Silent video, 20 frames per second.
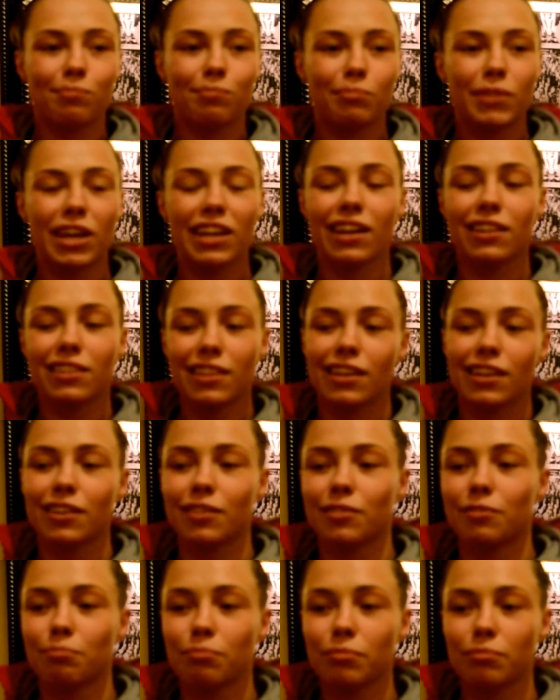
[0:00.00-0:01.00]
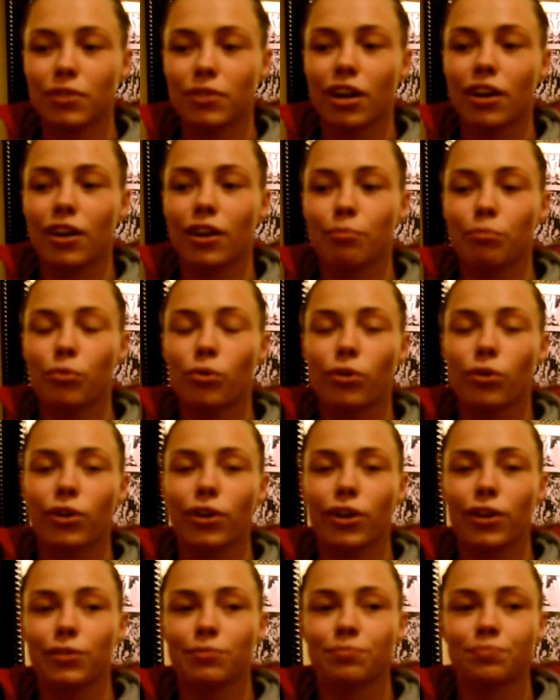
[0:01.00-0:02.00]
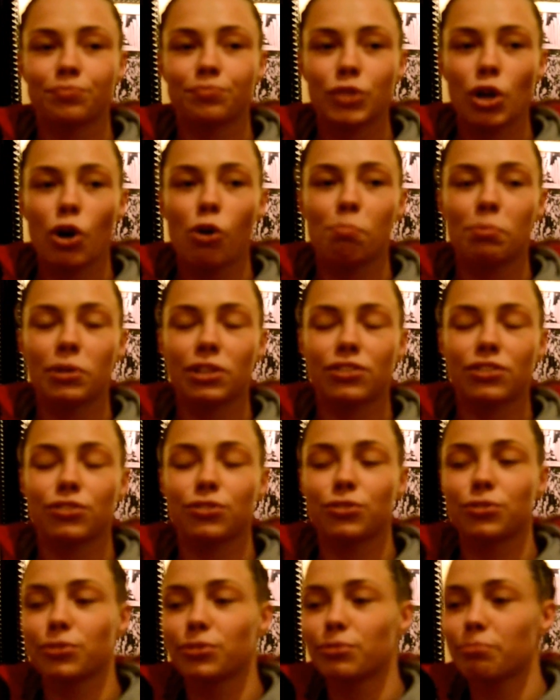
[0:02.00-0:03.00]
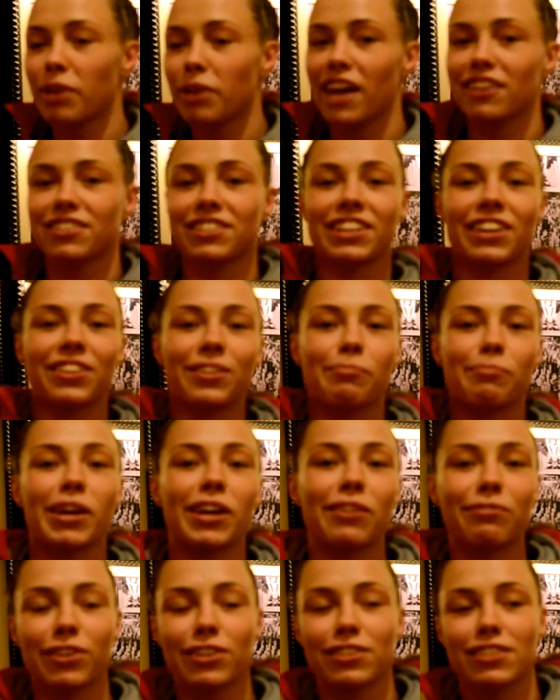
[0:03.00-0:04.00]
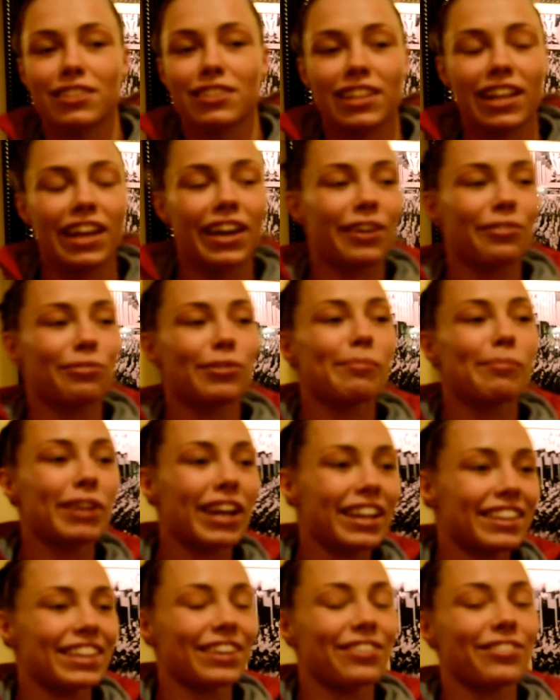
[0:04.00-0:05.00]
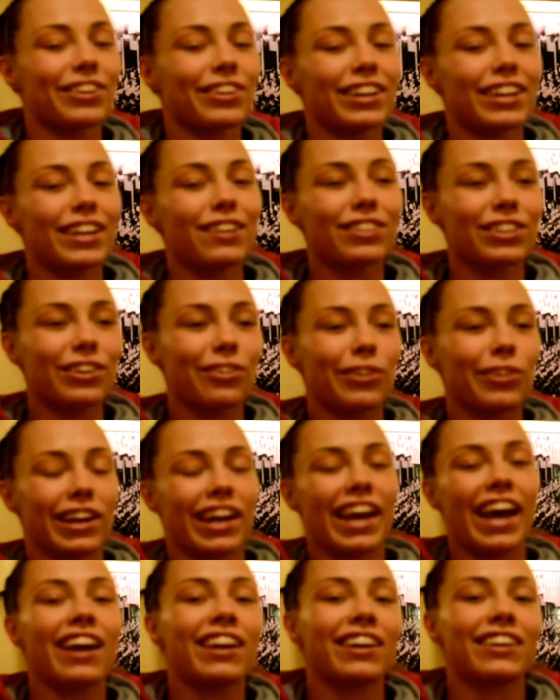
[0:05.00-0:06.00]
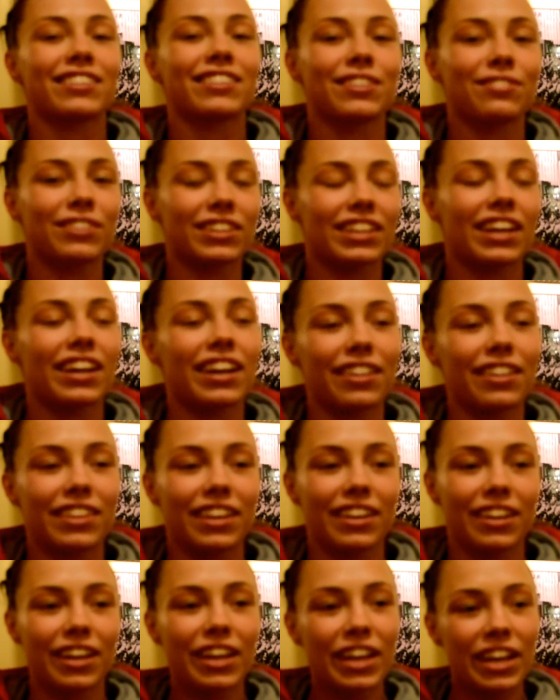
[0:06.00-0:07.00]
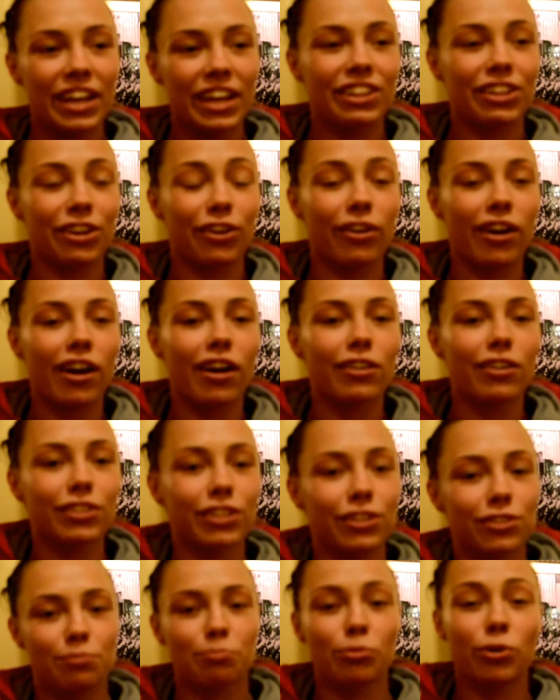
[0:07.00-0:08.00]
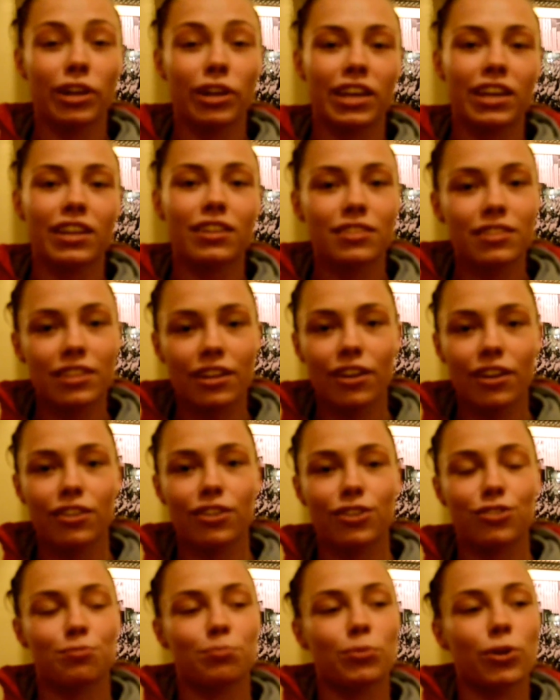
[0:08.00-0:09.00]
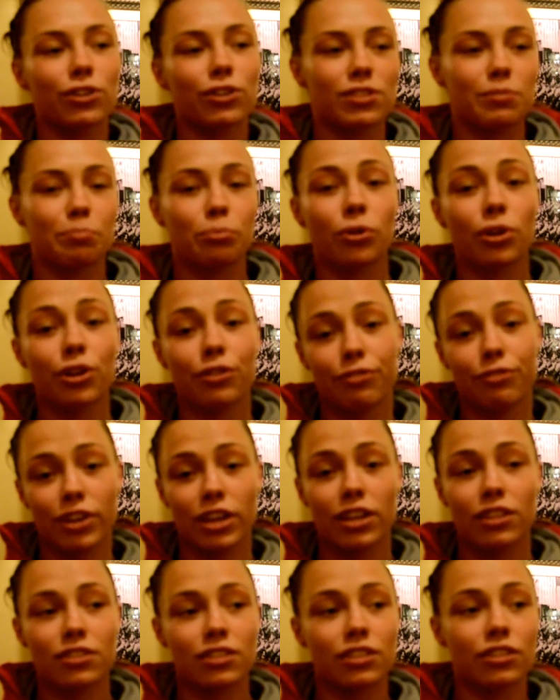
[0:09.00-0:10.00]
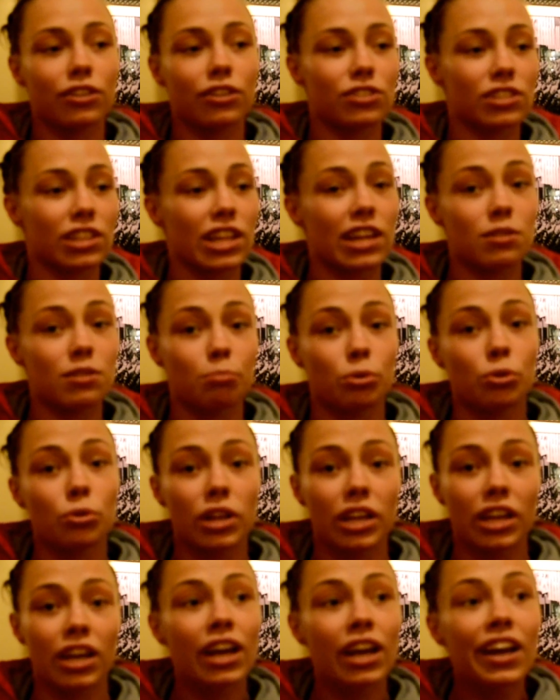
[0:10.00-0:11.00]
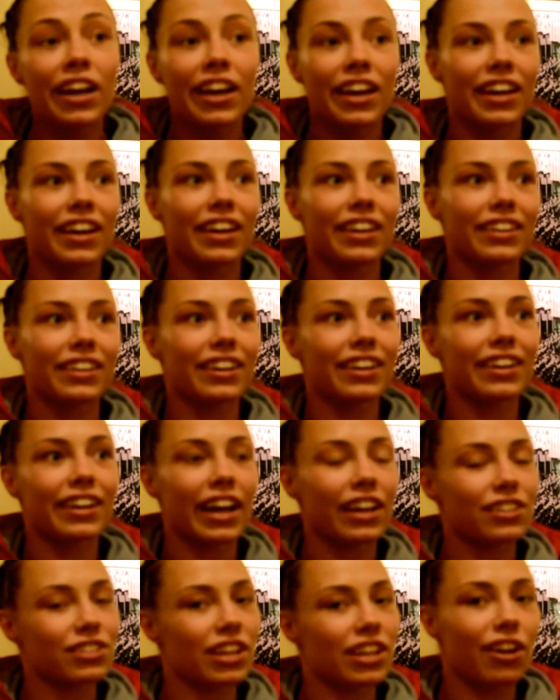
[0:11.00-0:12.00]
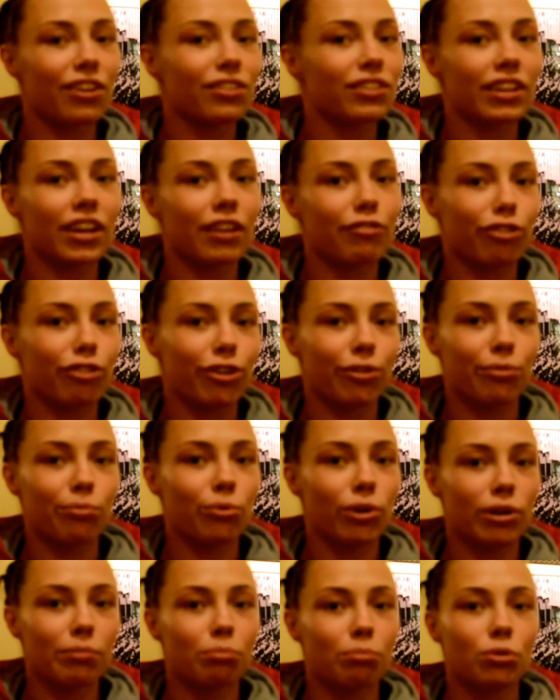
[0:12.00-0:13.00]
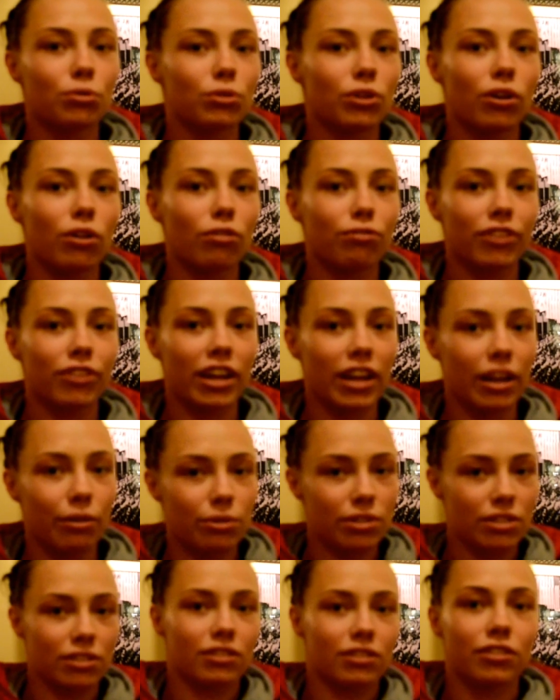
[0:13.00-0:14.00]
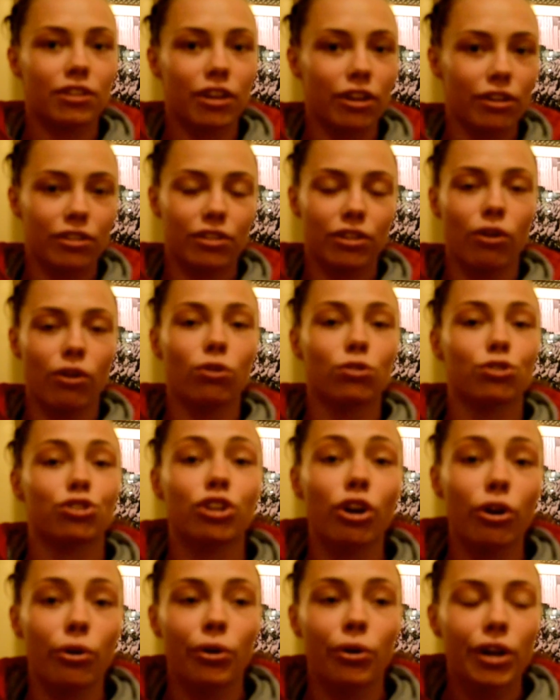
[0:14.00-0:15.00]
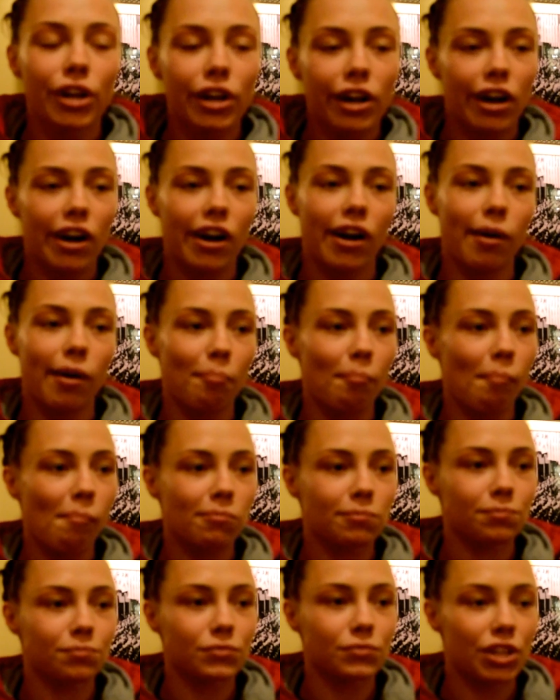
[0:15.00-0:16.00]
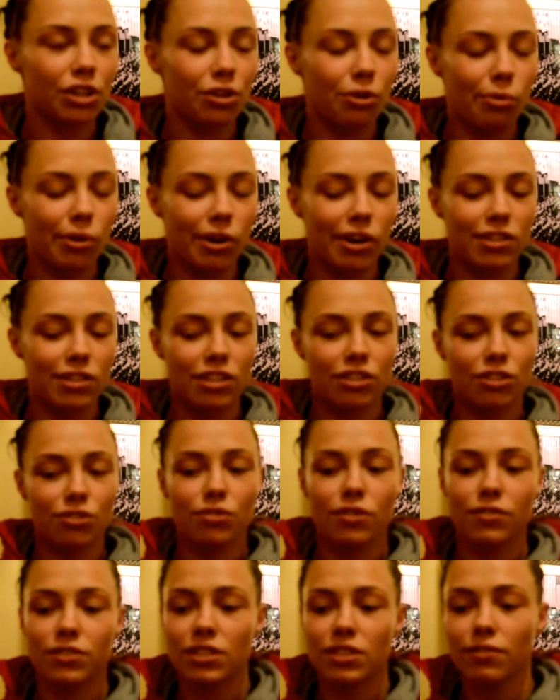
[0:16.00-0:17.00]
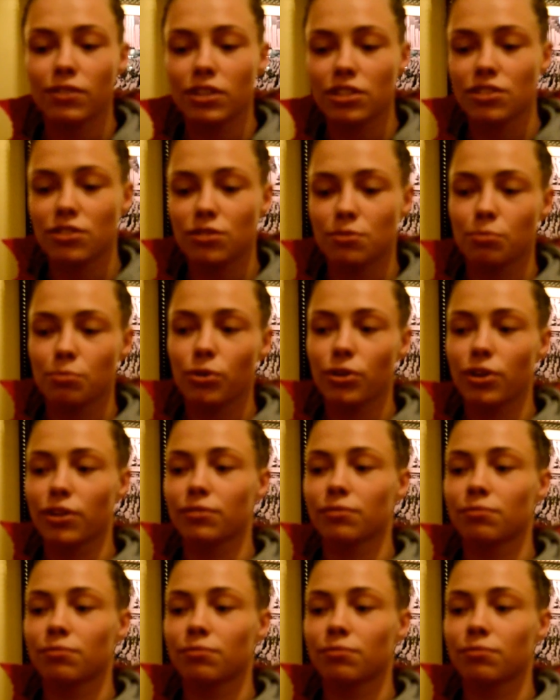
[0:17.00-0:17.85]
Men, I think, are more open to bashing other men versus women. I think even though we're catty and stuff like that, I think in the crowd there's more kids there and there's more supportive fans and there's less booing. And actually, I don't think I've heard one boo the whole fight. The whole show. Whereas at the UFC events, there's more.